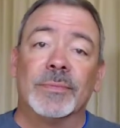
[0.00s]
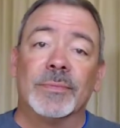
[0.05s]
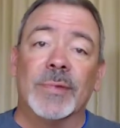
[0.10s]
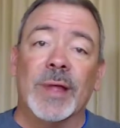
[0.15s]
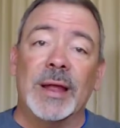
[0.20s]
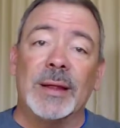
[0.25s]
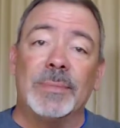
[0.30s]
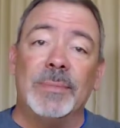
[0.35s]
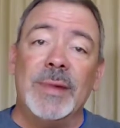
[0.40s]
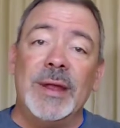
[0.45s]

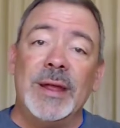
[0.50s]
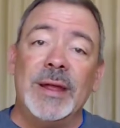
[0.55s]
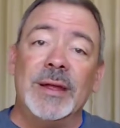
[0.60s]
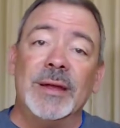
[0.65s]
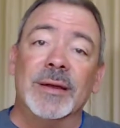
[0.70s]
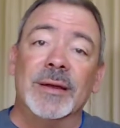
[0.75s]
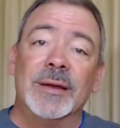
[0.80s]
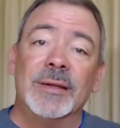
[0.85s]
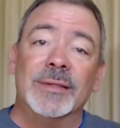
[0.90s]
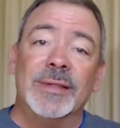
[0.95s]
Like
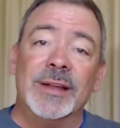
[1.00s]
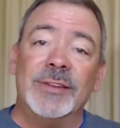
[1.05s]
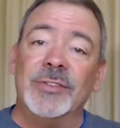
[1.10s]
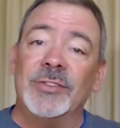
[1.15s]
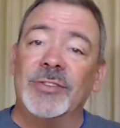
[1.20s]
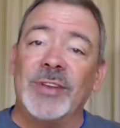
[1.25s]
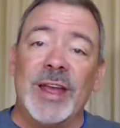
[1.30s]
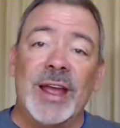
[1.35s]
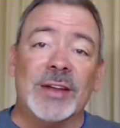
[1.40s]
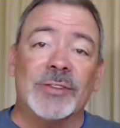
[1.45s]
me, they
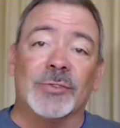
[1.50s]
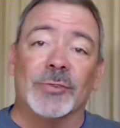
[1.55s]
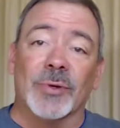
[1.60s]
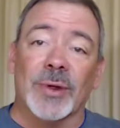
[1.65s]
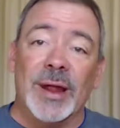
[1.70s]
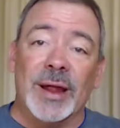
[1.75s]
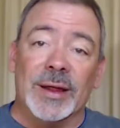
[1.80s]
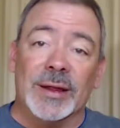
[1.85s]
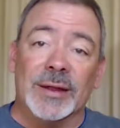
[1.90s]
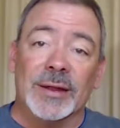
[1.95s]
just can't
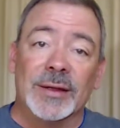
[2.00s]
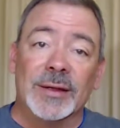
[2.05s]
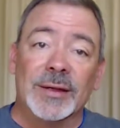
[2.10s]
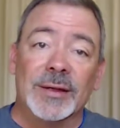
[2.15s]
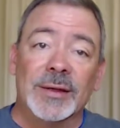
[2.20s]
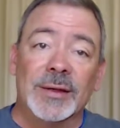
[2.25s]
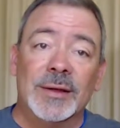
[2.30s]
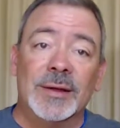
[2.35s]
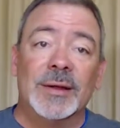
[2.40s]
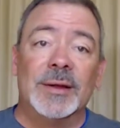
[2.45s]
drink.
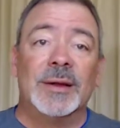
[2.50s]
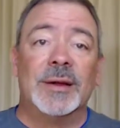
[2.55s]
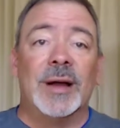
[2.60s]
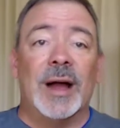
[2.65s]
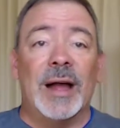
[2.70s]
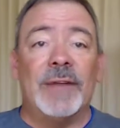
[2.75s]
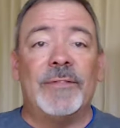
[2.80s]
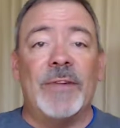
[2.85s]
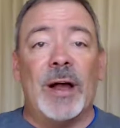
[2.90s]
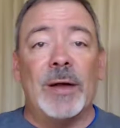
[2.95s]

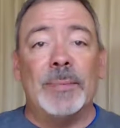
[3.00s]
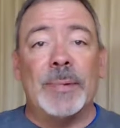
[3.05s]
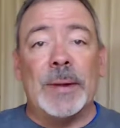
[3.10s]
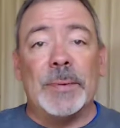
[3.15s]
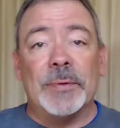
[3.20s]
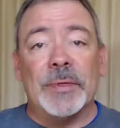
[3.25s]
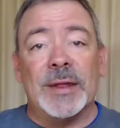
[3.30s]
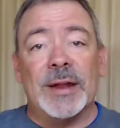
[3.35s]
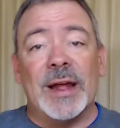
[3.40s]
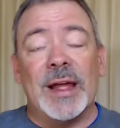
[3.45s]
I found
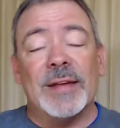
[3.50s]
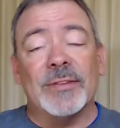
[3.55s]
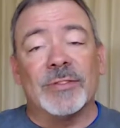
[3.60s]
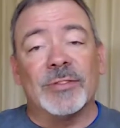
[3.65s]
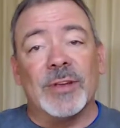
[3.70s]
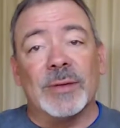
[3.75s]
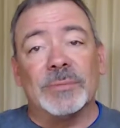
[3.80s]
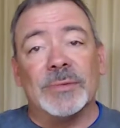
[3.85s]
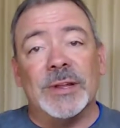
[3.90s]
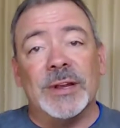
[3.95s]
people that I have
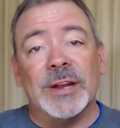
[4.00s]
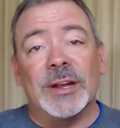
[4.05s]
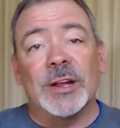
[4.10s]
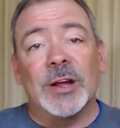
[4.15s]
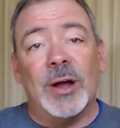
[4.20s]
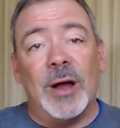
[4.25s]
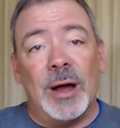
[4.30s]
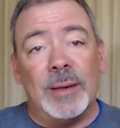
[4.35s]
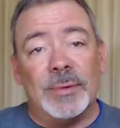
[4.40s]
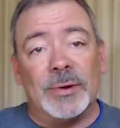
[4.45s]
something in
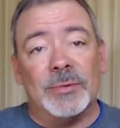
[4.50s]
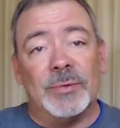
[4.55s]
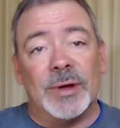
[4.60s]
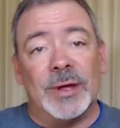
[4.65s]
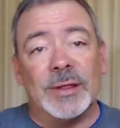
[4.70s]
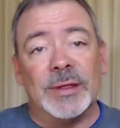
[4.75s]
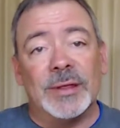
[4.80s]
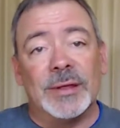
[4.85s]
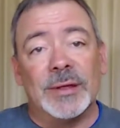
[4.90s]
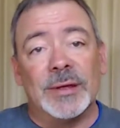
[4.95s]
common
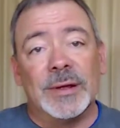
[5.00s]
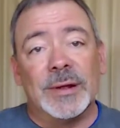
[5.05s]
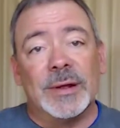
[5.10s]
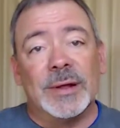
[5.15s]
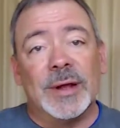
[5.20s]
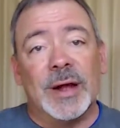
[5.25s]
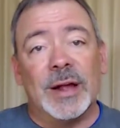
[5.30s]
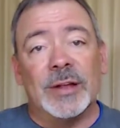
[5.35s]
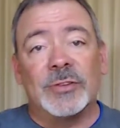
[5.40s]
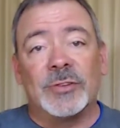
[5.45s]
with.
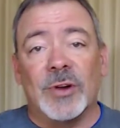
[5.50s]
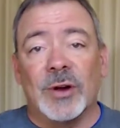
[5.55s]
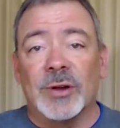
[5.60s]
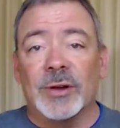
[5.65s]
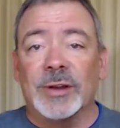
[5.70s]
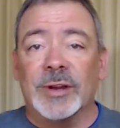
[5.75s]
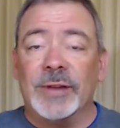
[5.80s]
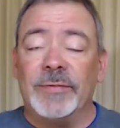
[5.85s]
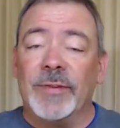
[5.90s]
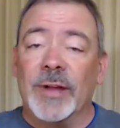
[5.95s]
I
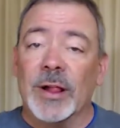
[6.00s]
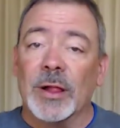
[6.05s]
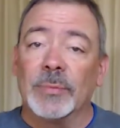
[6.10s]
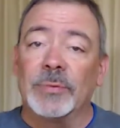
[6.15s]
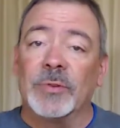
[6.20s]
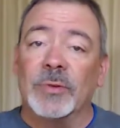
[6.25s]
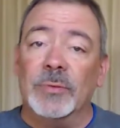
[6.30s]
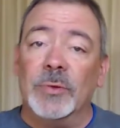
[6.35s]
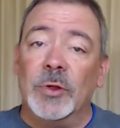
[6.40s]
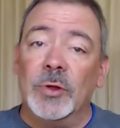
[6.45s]
started to
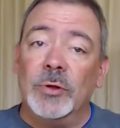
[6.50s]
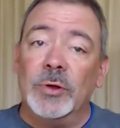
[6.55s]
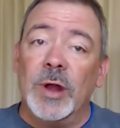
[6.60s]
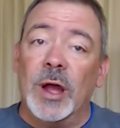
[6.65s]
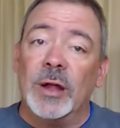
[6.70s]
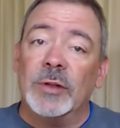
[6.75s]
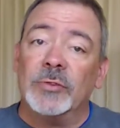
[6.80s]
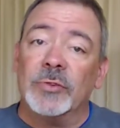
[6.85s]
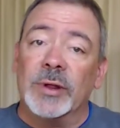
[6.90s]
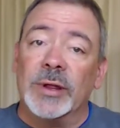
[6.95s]
develop some new
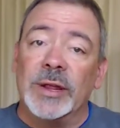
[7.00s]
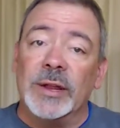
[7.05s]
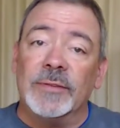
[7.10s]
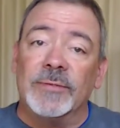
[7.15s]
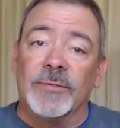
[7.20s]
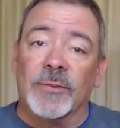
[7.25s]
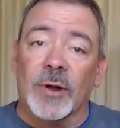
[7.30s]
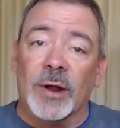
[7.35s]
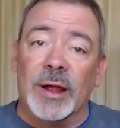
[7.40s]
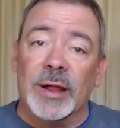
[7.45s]
non
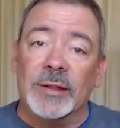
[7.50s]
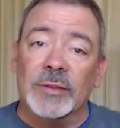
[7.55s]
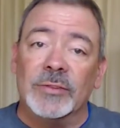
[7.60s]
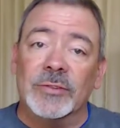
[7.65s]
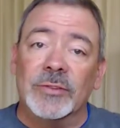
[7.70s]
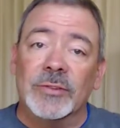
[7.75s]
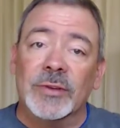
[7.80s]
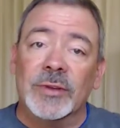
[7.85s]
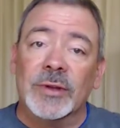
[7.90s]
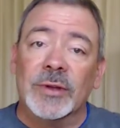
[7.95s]
drinking
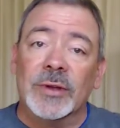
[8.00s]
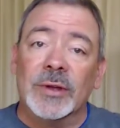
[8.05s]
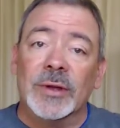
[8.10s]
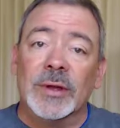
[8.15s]
friends.